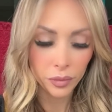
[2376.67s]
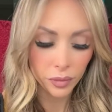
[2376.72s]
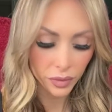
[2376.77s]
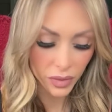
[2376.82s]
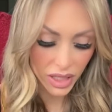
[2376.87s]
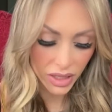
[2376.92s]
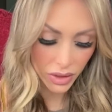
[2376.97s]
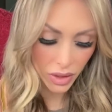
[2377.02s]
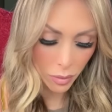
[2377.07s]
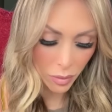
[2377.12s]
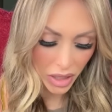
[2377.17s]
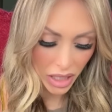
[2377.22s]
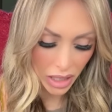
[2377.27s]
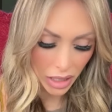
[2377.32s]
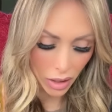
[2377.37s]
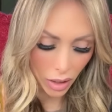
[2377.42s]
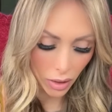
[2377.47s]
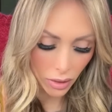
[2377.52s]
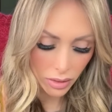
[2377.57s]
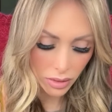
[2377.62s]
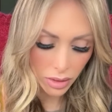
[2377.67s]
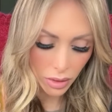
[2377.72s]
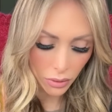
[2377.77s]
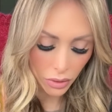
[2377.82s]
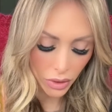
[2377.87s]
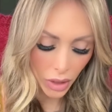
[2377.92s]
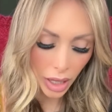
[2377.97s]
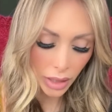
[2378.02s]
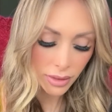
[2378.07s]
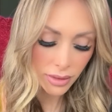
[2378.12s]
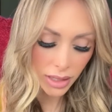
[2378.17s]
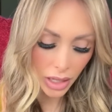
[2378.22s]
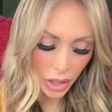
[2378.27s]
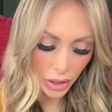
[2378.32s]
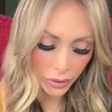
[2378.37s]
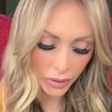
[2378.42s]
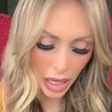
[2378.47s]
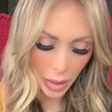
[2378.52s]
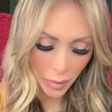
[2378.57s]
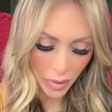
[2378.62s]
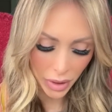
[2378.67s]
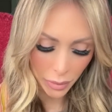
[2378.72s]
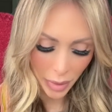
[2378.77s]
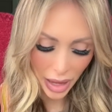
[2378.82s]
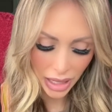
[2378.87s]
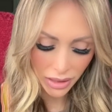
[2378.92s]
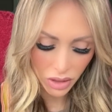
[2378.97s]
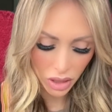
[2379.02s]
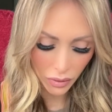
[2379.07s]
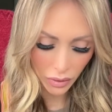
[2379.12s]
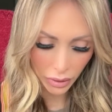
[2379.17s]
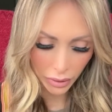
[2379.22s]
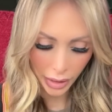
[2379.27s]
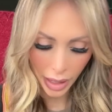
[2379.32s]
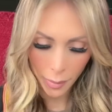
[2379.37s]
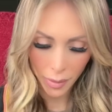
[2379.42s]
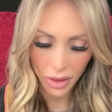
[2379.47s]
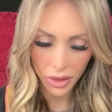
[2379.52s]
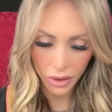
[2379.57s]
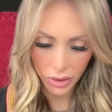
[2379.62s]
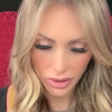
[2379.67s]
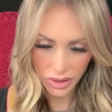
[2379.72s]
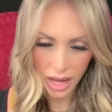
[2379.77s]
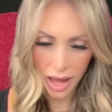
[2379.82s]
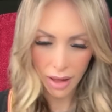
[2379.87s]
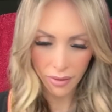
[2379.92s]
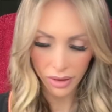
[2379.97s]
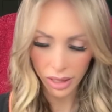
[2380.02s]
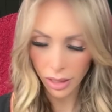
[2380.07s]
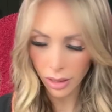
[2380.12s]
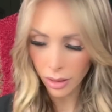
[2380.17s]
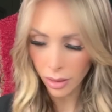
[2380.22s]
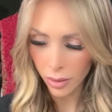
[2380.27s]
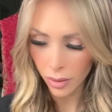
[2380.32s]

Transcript: This could be also thoughts that your passed over grandmother is having.